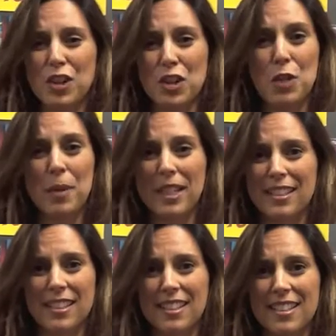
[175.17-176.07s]
are too many
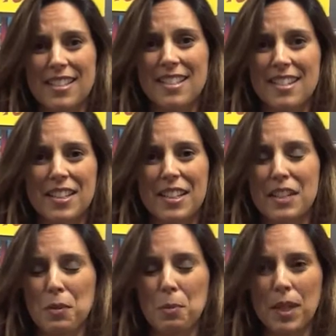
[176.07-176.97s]
things to
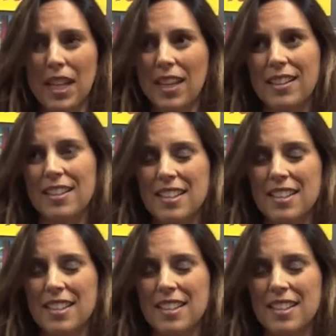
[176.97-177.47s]
even begin